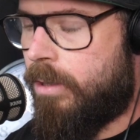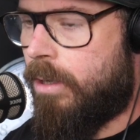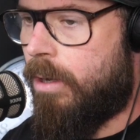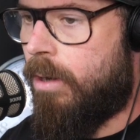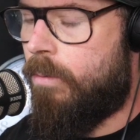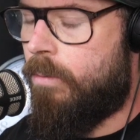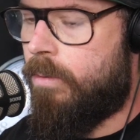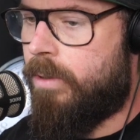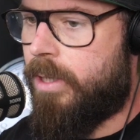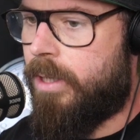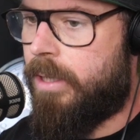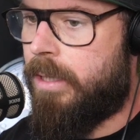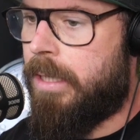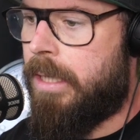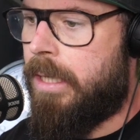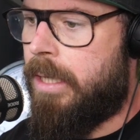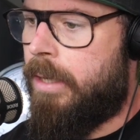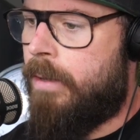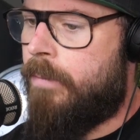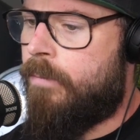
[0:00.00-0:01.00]
cope with it.
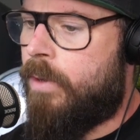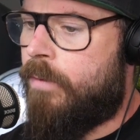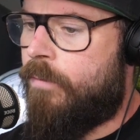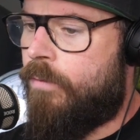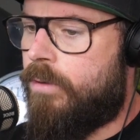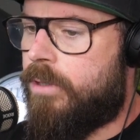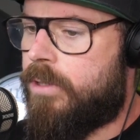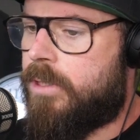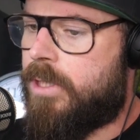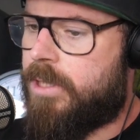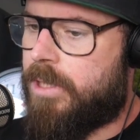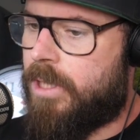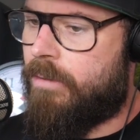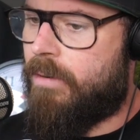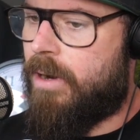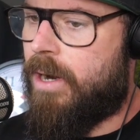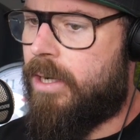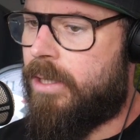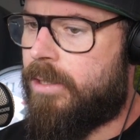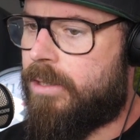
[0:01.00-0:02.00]
For us to sit
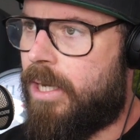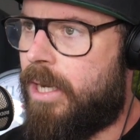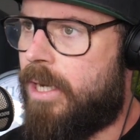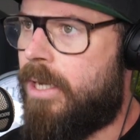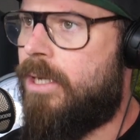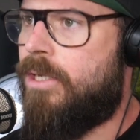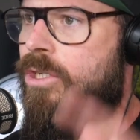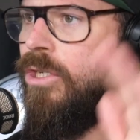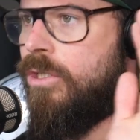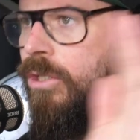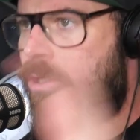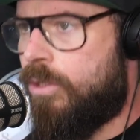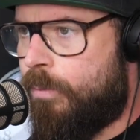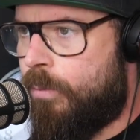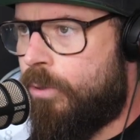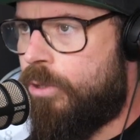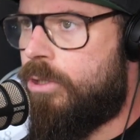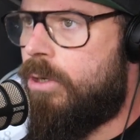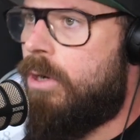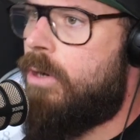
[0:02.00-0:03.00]
around and say, you just
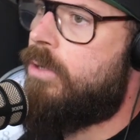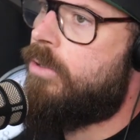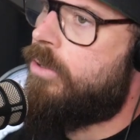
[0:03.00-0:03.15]
push on or